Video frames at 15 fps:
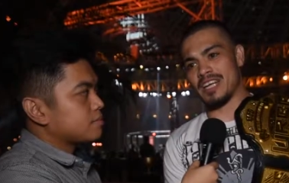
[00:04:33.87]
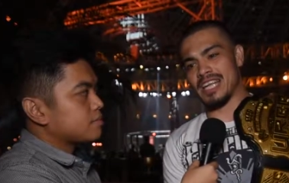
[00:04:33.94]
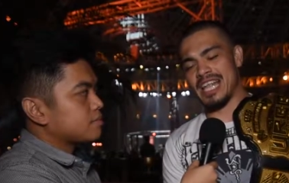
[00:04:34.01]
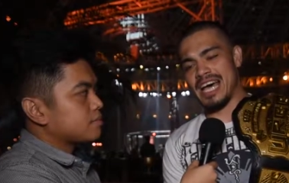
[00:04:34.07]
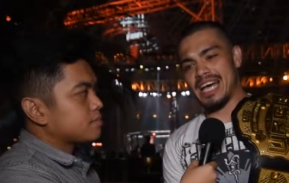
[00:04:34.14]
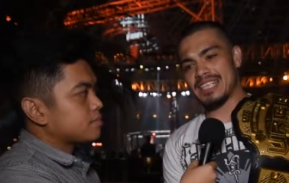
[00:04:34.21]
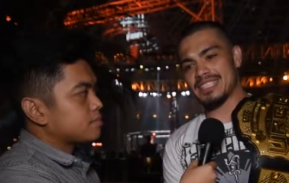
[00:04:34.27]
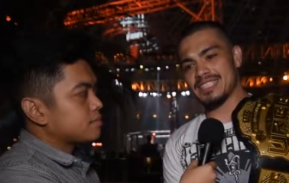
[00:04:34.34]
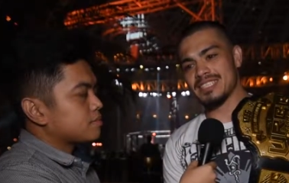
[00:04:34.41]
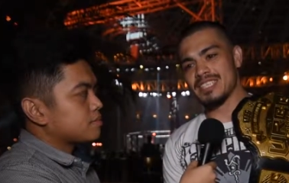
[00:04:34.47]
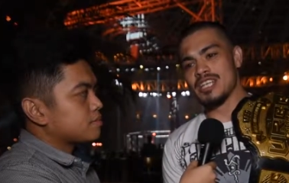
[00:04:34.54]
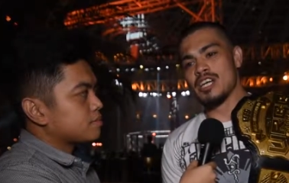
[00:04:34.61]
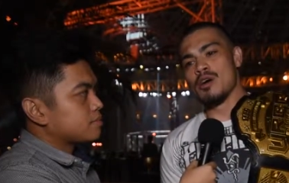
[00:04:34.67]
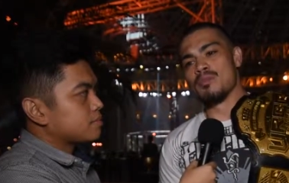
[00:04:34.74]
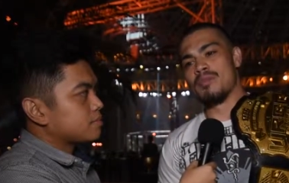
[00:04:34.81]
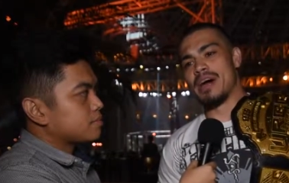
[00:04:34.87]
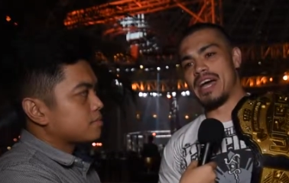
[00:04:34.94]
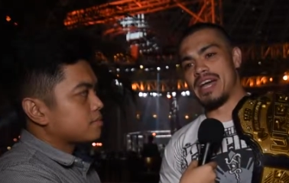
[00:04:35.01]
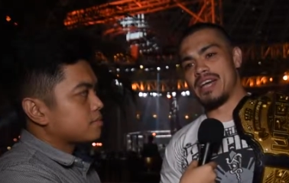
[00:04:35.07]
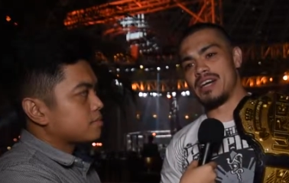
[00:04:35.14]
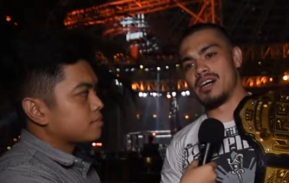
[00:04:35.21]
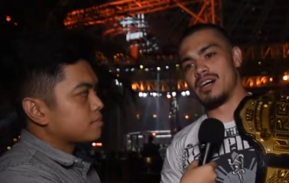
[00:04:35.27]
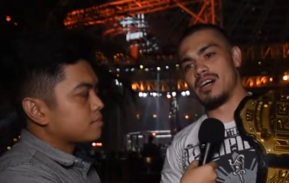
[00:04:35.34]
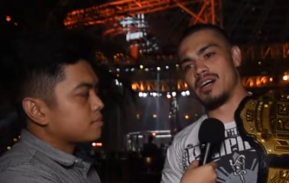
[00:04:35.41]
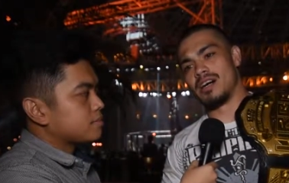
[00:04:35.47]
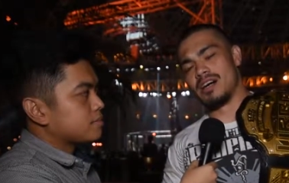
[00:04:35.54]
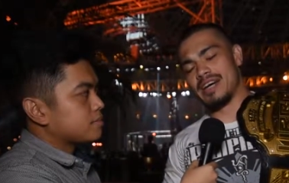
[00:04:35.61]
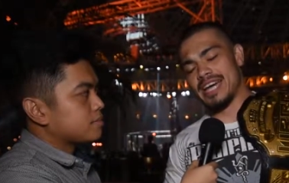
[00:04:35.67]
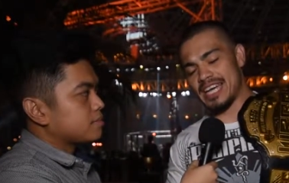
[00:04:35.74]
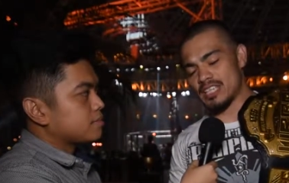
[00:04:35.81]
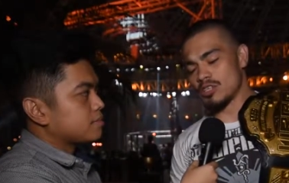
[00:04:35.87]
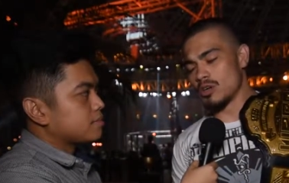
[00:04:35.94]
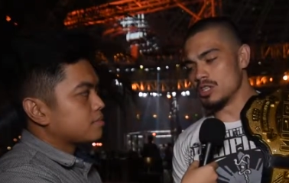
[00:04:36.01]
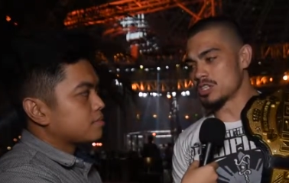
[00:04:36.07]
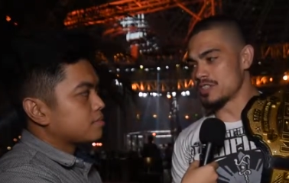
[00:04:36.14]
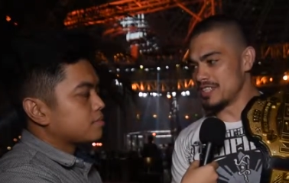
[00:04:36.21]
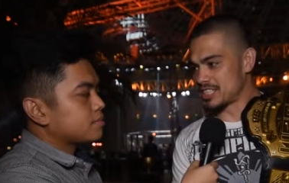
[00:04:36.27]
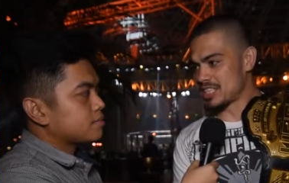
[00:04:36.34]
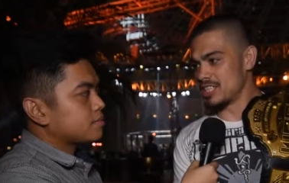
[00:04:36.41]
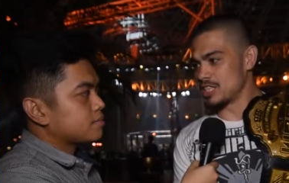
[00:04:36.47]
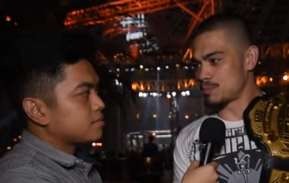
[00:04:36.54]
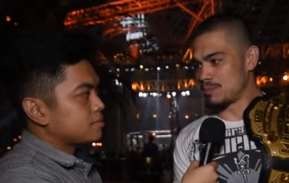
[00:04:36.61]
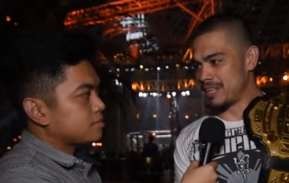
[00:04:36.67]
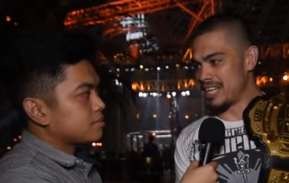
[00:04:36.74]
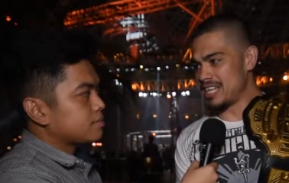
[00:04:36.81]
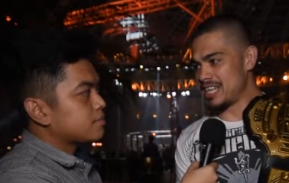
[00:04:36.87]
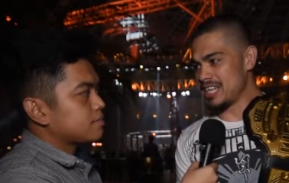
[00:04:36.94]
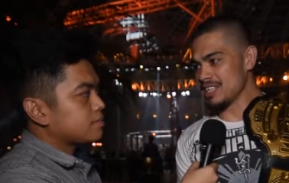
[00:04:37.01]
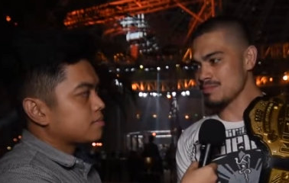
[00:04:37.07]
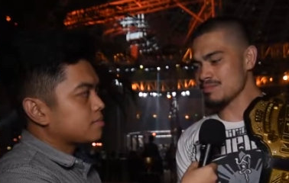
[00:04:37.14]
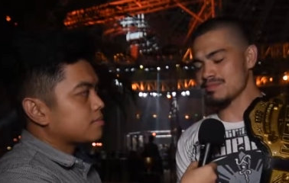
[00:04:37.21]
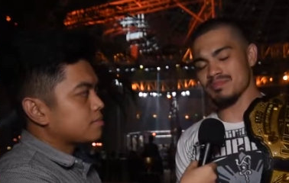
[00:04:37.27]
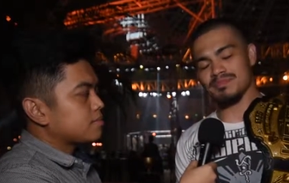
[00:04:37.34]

Speaker 1: not last, my uh, head coach, Richard Lasprilla.